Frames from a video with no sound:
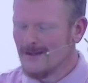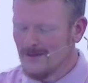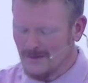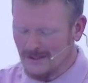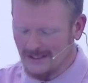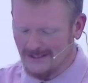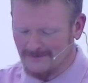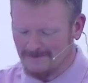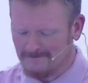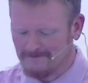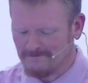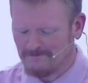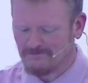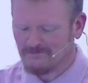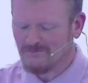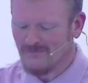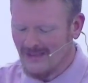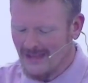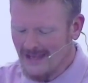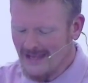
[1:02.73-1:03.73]
Well,
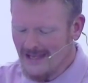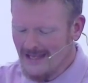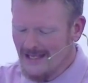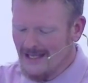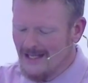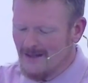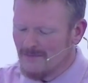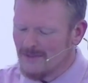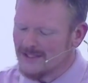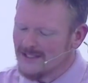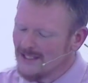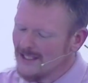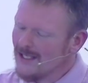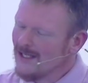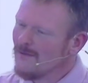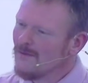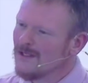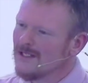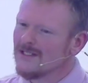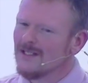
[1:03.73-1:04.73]
but today I want